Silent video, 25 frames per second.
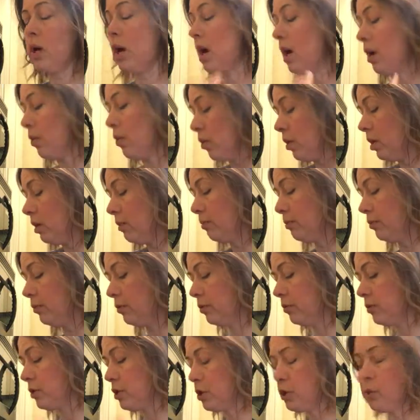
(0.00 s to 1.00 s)
I want to
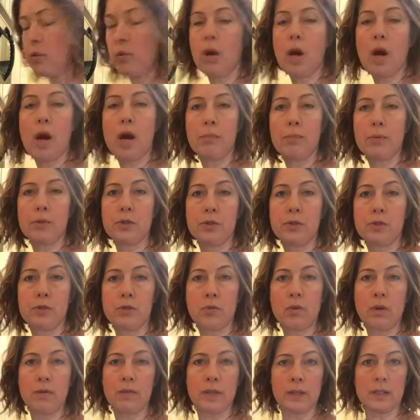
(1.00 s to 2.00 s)
brew 2 cups, 2
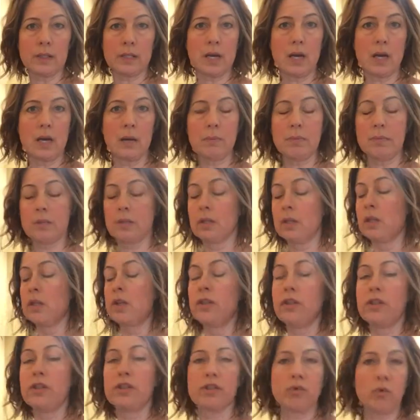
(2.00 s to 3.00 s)
12-ounce cups.
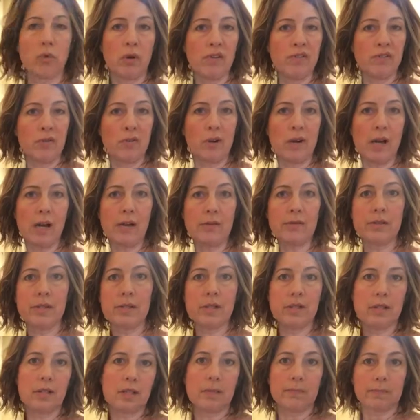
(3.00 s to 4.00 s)
That's 24
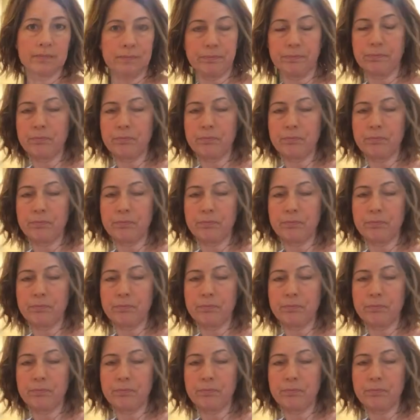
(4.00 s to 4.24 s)
ounces,